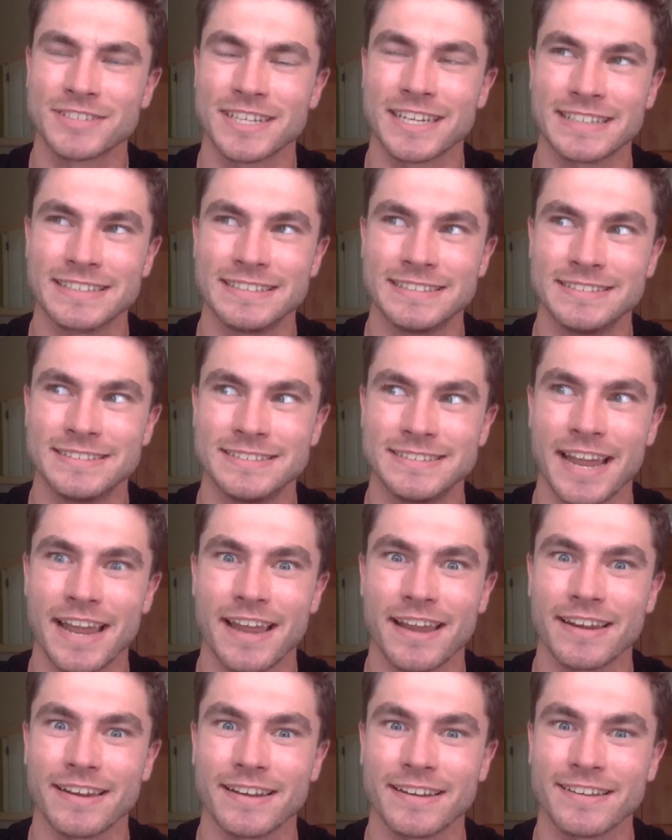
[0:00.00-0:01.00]
Like,
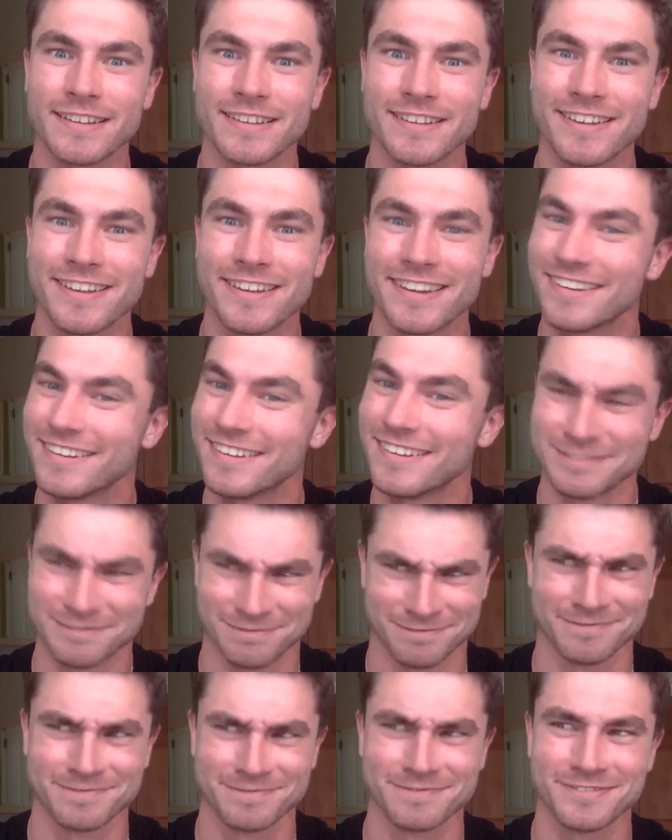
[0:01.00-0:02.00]
dang, like
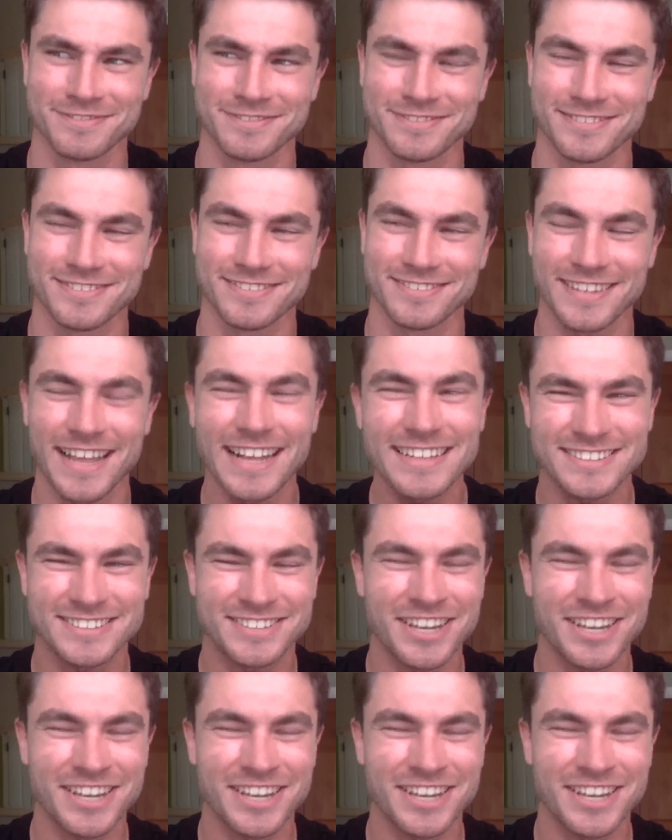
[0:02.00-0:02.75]
that's